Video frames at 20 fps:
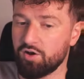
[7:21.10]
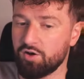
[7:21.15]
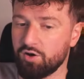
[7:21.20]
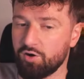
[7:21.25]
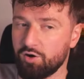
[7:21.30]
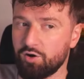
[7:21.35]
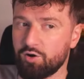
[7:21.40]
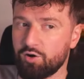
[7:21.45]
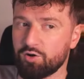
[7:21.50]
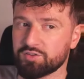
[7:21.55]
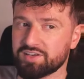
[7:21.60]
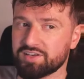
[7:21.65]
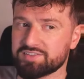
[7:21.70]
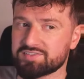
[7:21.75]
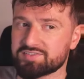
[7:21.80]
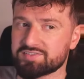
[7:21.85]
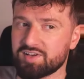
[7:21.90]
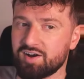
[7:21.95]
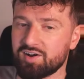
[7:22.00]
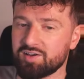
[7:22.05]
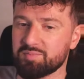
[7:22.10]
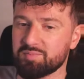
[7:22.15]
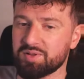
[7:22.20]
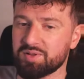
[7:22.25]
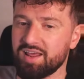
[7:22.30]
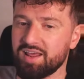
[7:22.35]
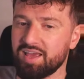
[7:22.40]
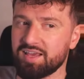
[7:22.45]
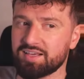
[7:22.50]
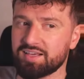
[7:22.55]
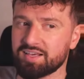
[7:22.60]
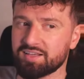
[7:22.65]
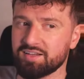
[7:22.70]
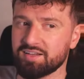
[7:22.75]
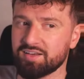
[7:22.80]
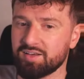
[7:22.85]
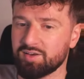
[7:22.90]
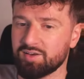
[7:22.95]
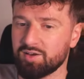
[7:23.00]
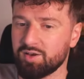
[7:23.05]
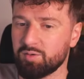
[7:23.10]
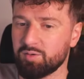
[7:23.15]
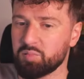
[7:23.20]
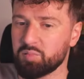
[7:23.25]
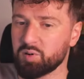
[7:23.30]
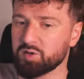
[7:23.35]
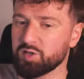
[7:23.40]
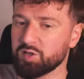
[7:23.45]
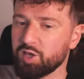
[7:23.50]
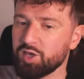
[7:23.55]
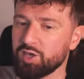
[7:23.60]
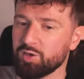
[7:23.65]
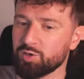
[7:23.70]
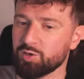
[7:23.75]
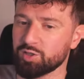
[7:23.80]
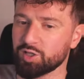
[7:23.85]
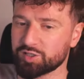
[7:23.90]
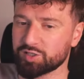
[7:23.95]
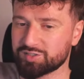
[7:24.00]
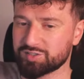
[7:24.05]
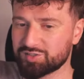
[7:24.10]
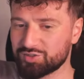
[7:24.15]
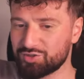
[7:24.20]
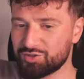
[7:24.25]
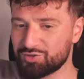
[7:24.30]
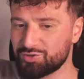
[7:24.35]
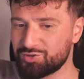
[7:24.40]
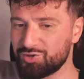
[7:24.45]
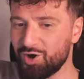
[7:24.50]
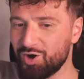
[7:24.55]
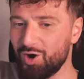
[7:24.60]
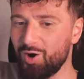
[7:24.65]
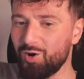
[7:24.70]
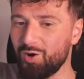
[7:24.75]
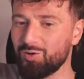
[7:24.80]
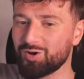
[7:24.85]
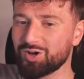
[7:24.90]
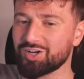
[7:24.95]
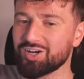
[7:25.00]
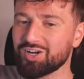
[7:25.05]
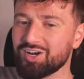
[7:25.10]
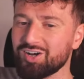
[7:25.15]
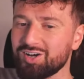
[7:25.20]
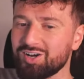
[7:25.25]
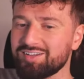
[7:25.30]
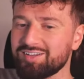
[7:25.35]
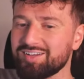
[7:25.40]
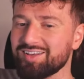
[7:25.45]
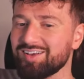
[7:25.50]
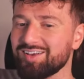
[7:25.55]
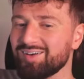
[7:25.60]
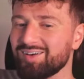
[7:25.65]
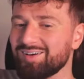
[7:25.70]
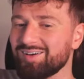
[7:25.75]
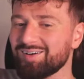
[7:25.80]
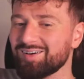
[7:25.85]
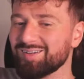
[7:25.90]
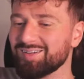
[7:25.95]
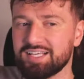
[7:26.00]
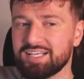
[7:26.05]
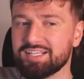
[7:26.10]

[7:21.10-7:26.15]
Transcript: oh, they saw him naked, but he looked so good, dude.